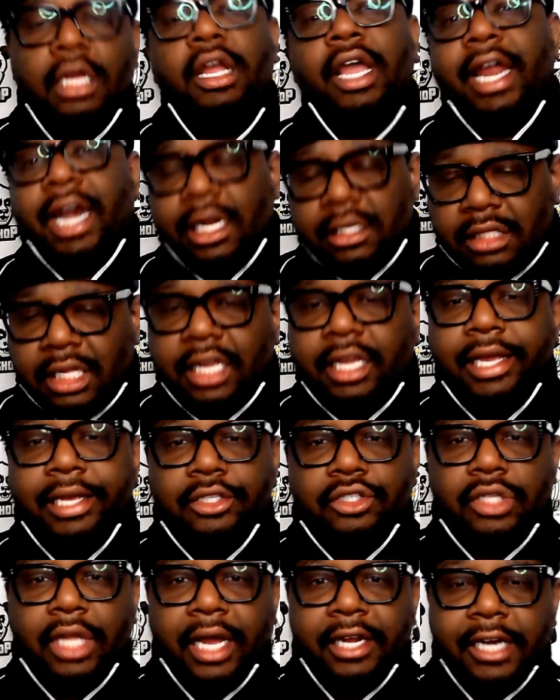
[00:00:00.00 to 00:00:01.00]
And I think
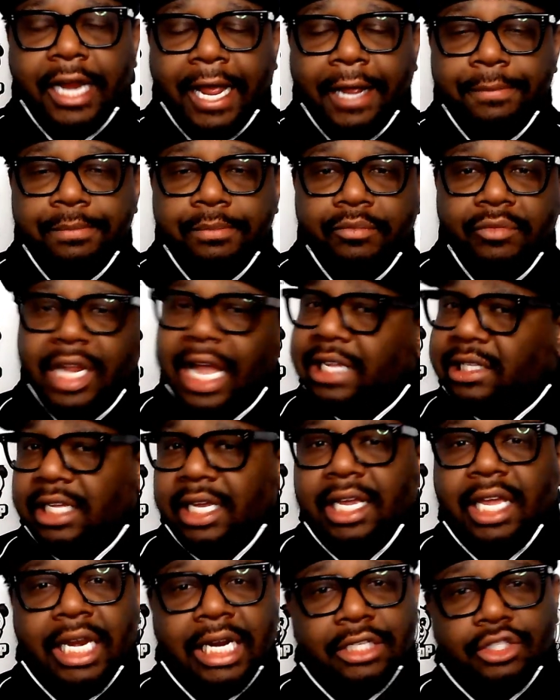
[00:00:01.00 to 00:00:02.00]
he's done that. I
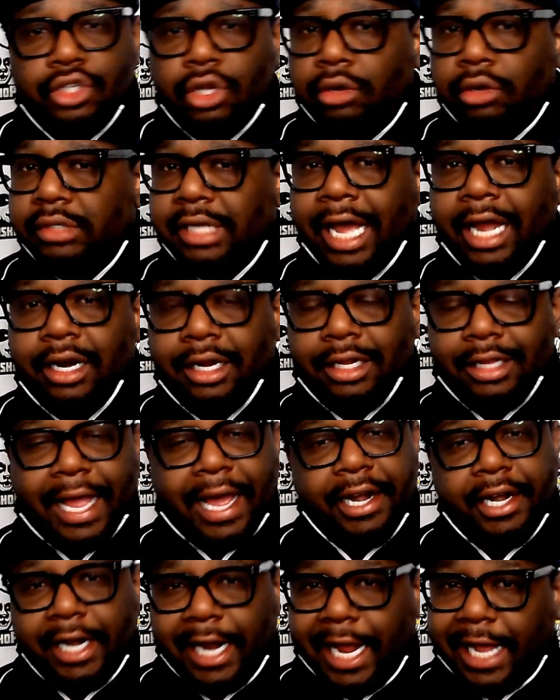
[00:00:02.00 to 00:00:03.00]
think he done toned down a
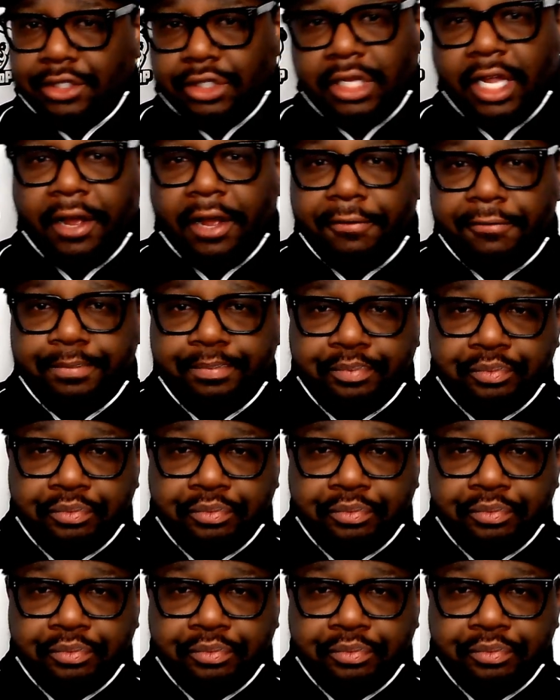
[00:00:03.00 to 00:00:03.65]
lot of that stuff.